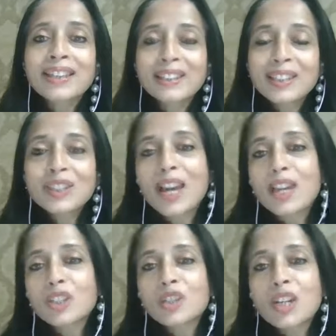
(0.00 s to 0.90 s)
These
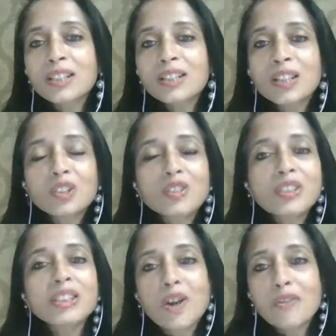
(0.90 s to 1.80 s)
uncharted
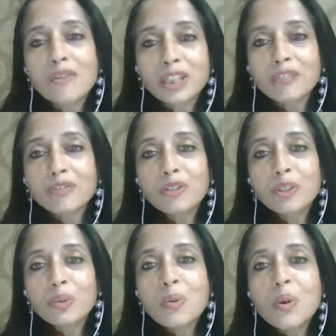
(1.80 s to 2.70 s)
territories are waiting for
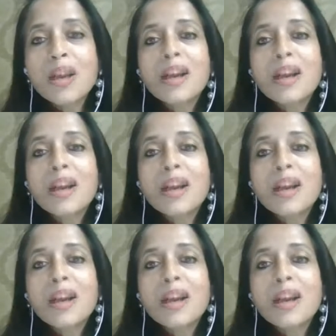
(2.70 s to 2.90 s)
you.